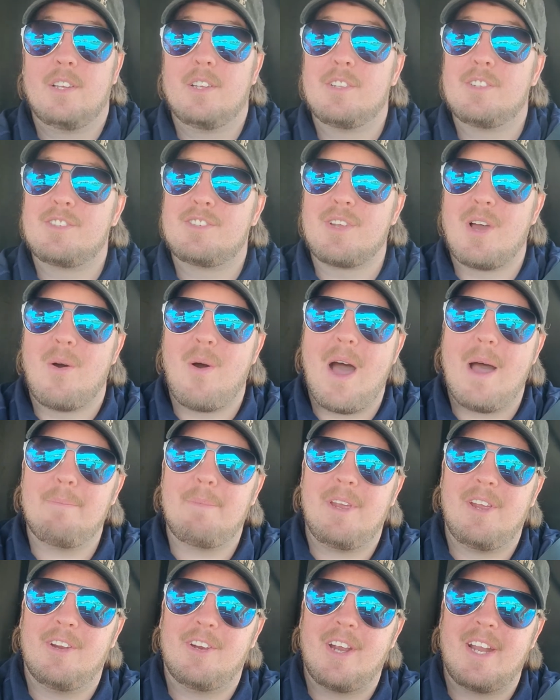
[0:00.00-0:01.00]
So I'm
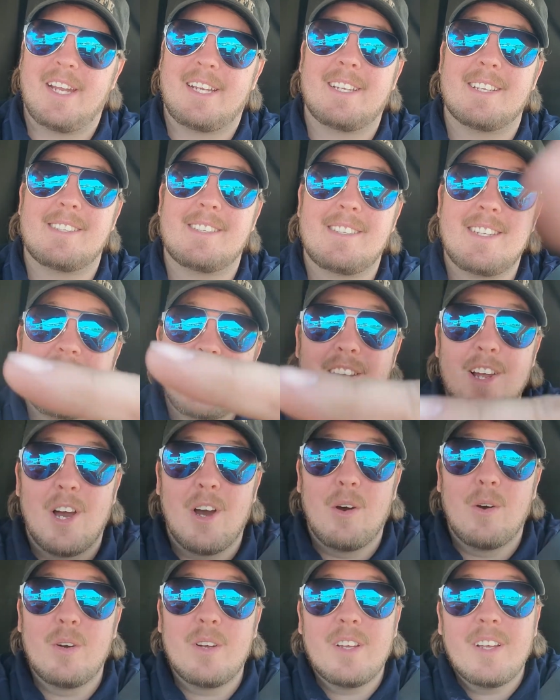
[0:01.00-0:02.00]
here at a
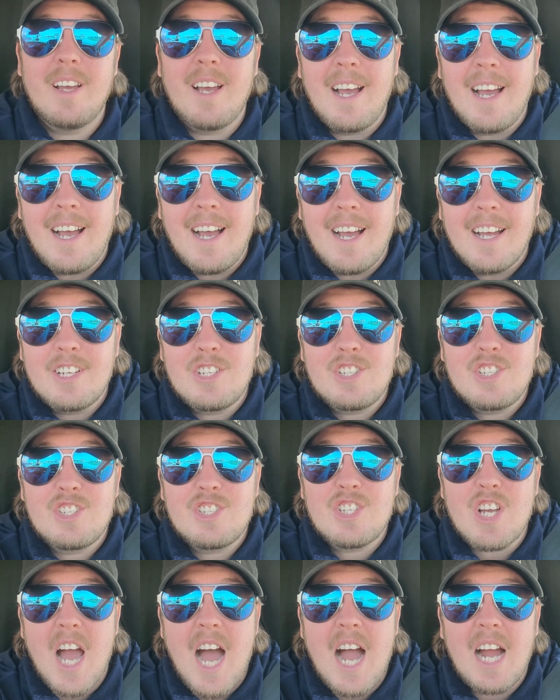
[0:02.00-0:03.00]
casino,
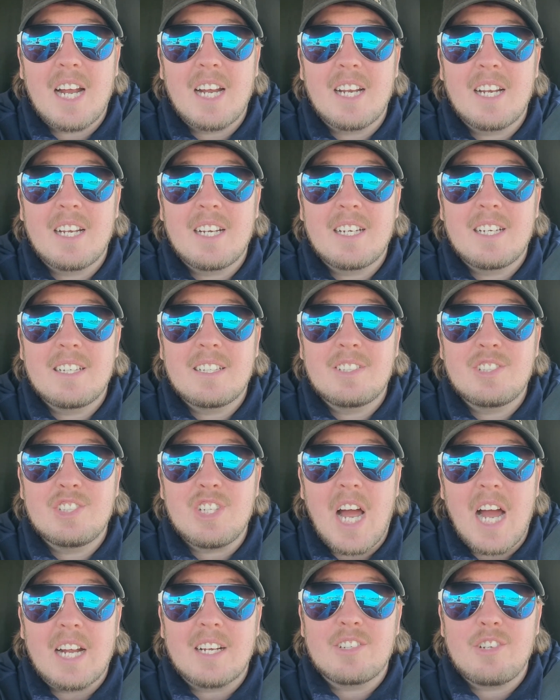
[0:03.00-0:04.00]

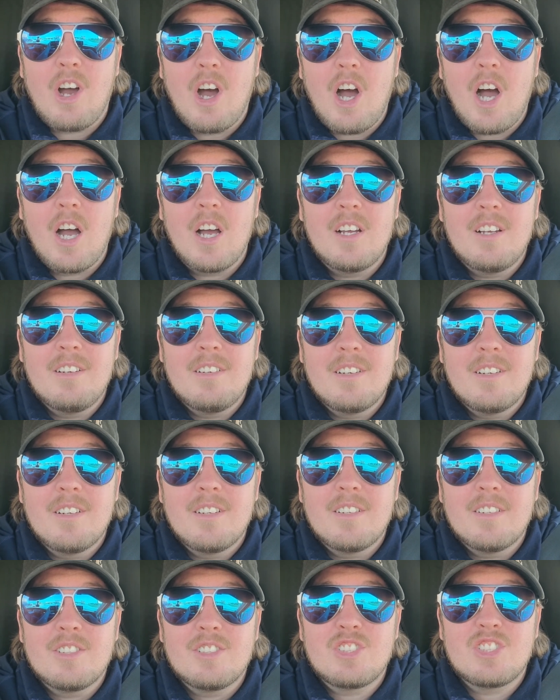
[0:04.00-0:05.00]
Choctaw
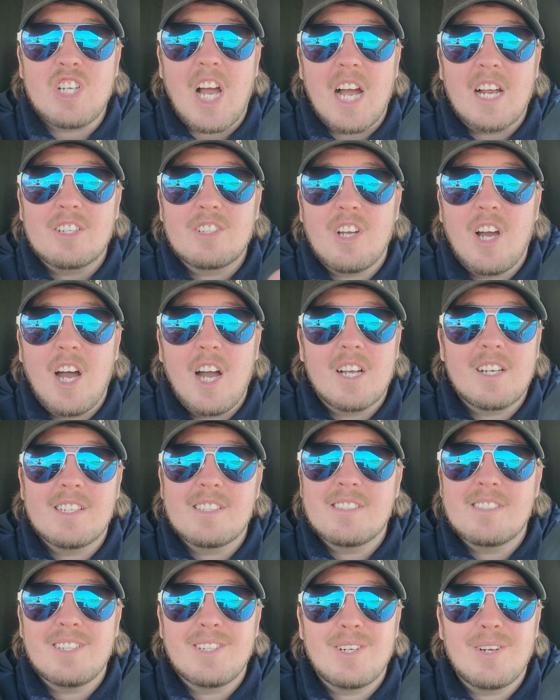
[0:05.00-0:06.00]

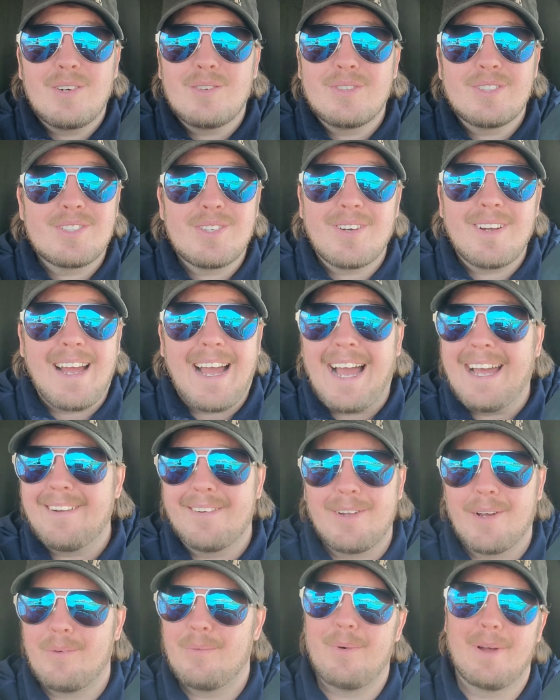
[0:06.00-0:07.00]
Casino Resort. I
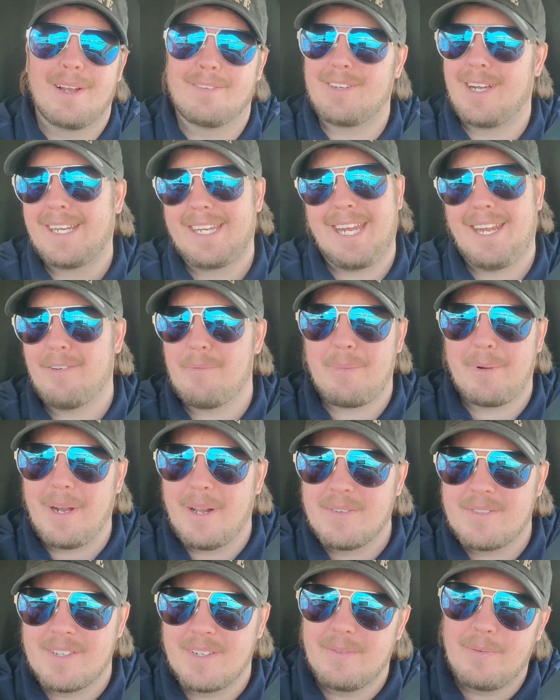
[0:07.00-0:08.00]
don't know, whatever. I can't even
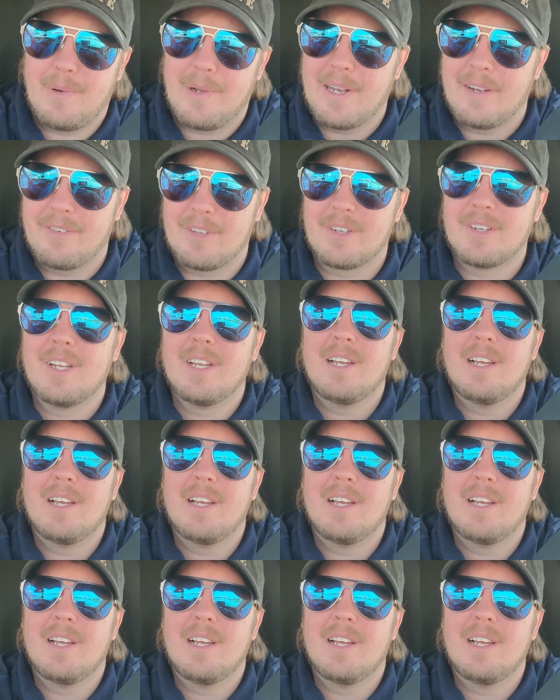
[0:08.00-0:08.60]
pronounce it. Whatever.